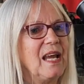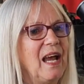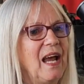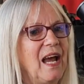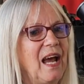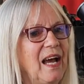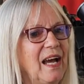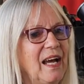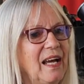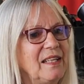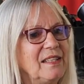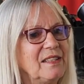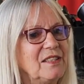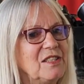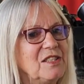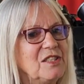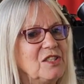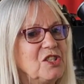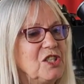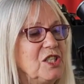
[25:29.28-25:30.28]
And
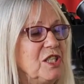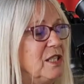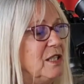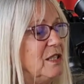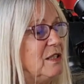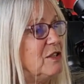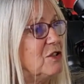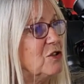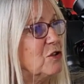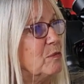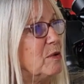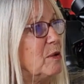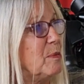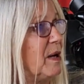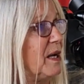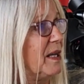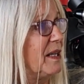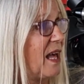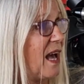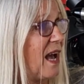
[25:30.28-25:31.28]
she took me
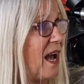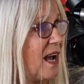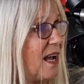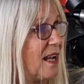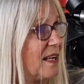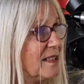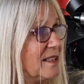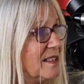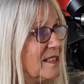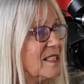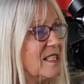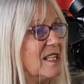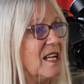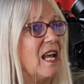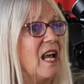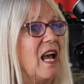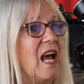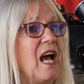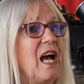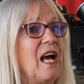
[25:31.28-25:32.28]
by the hand
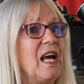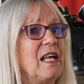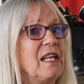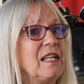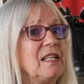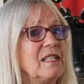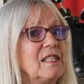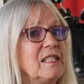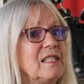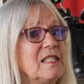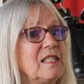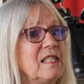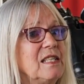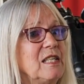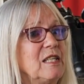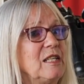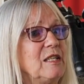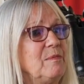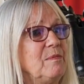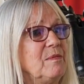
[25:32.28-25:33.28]
and
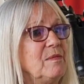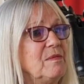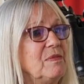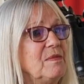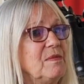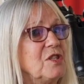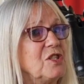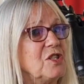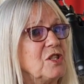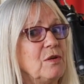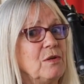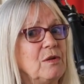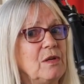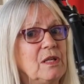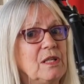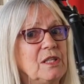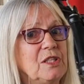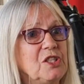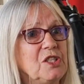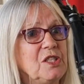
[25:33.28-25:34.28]

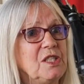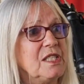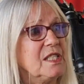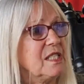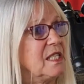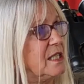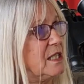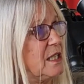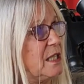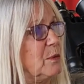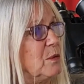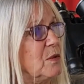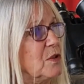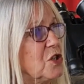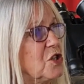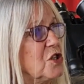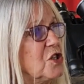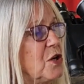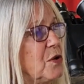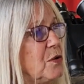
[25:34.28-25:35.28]
she said, I want to
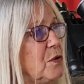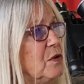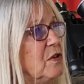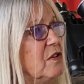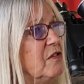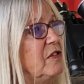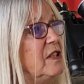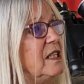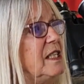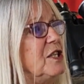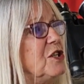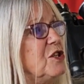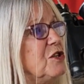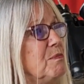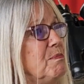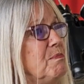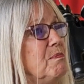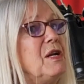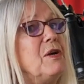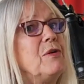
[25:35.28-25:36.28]
show you the village
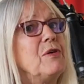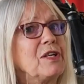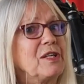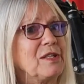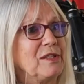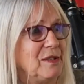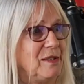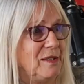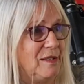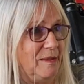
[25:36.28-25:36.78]
miracle.